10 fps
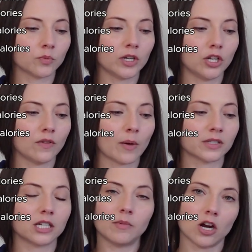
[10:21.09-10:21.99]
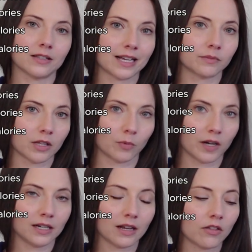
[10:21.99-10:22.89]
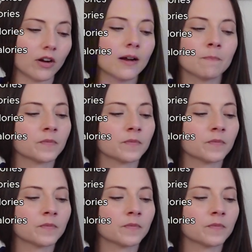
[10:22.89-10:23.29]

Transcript: we knew that was going to be our last month working together,